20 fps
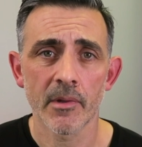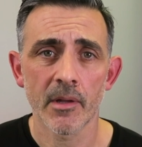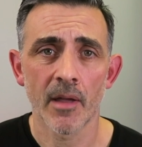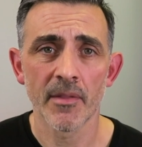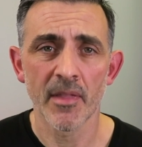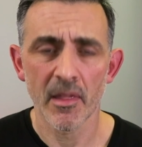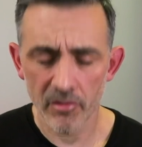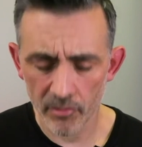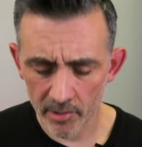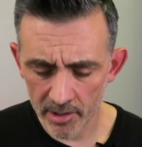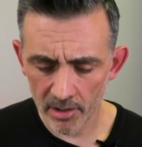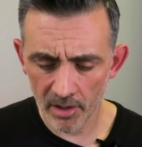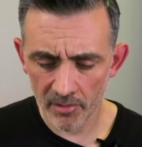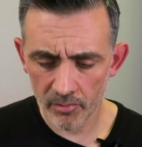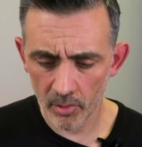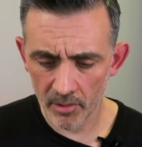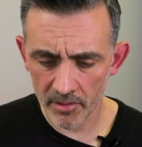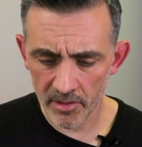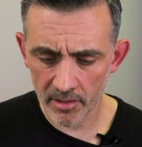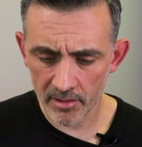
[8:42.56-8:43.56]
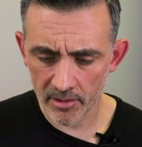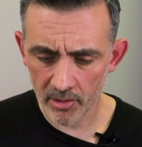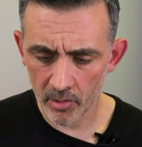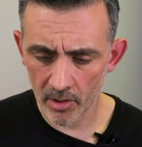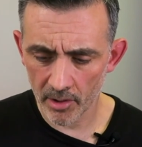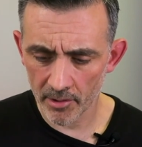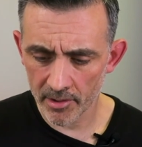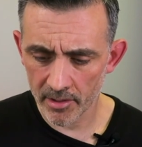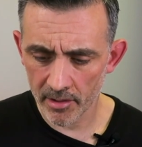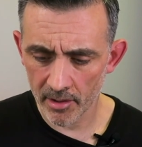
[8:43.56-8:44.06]
there's a really nice, this
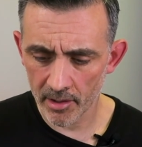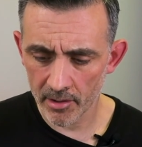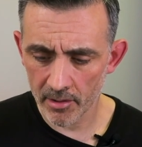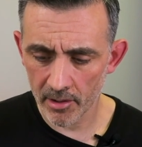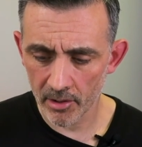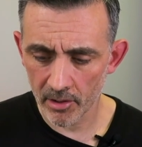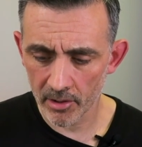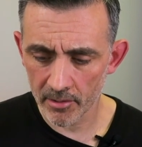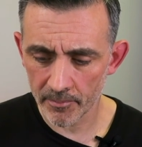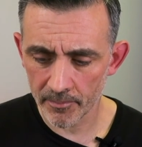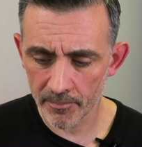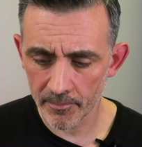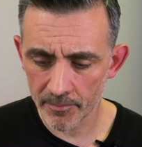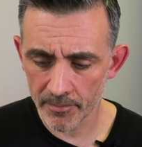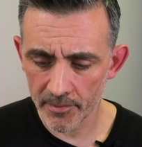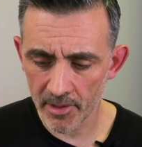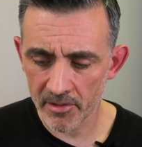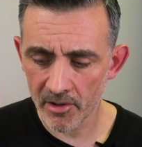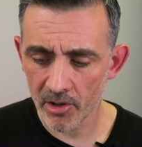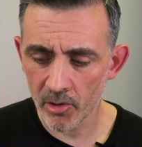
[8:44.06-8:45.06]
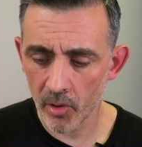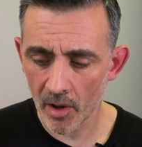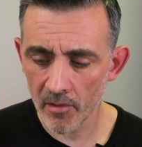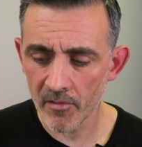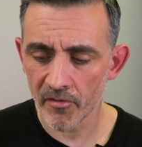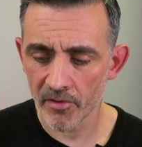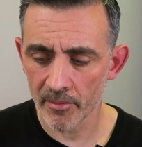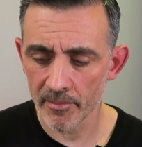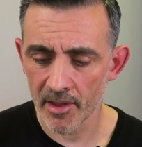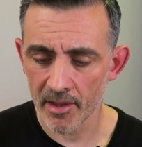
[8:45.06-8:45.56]
quote, there's a
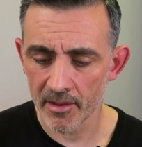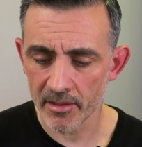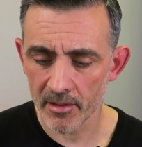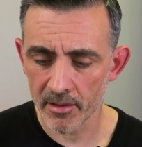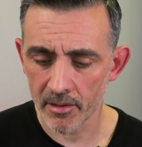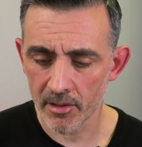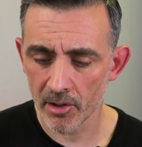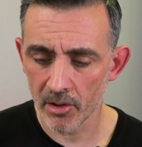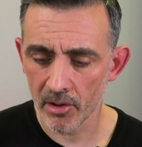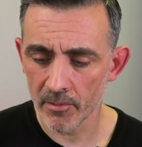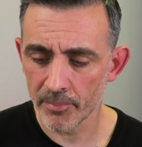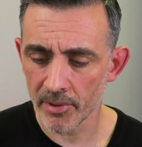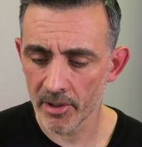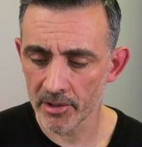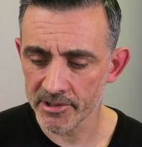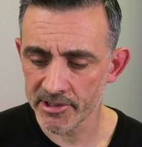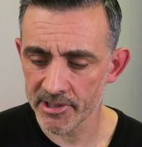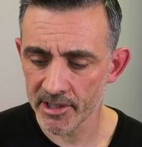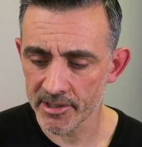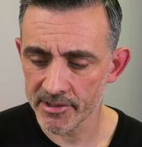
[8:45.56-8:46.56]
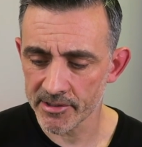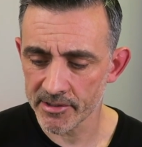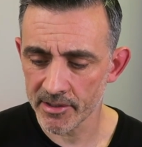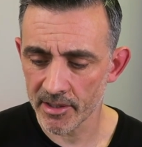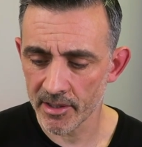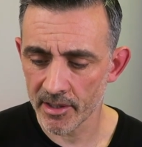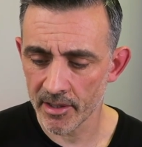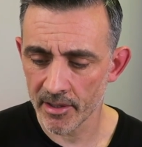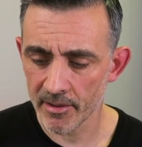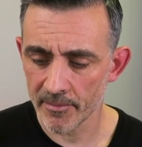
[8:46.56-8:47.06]
quote from this. It's a long process,
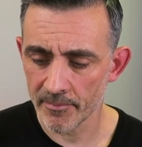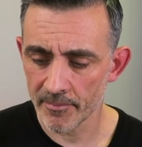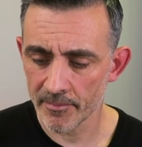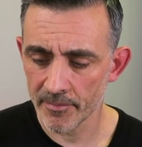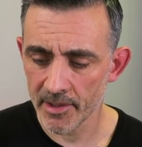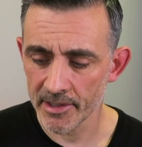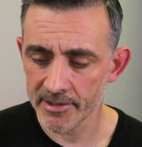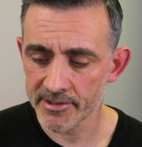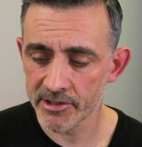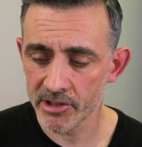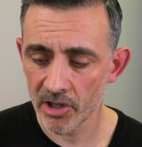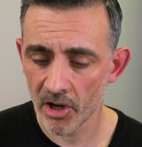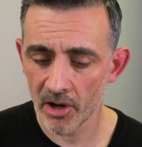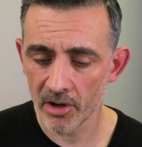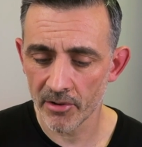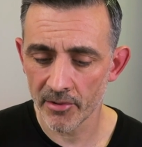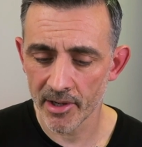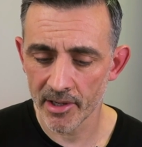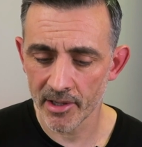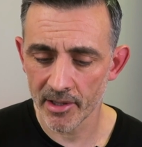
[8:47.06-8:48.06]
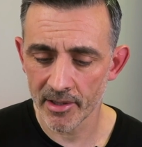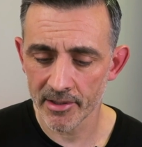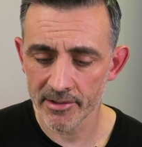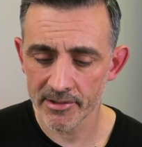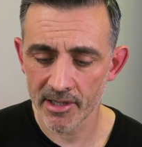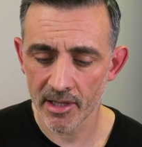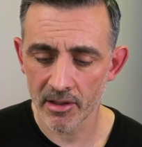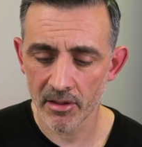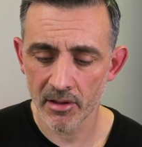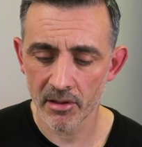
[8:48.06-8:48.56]
it's tiring
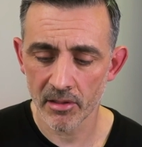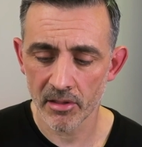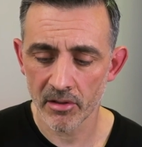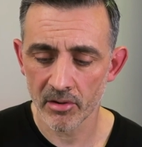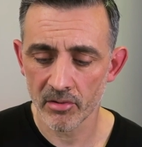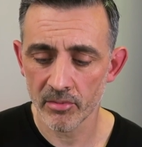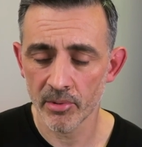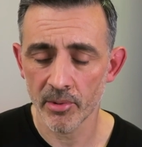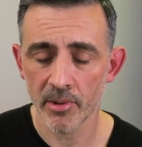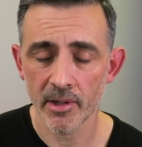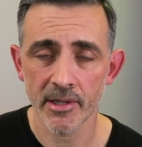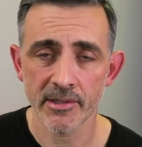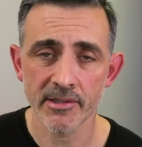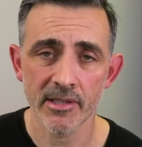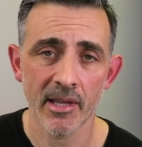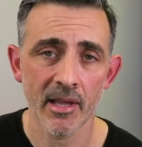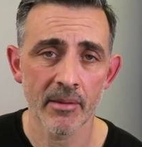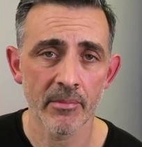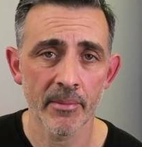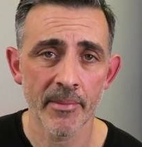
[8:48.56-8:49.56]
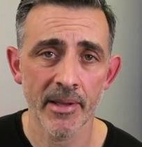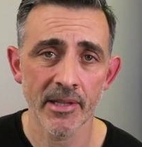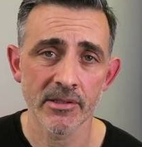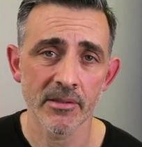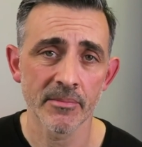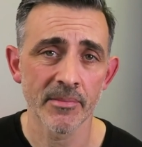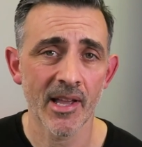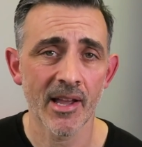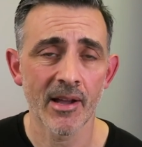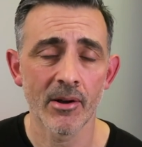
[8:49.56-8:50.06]
and takes considerable work to get
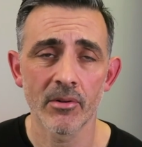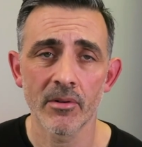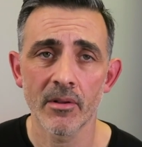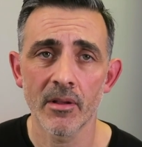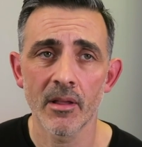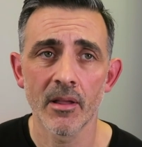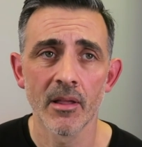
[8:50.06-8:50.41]
momentum. Now,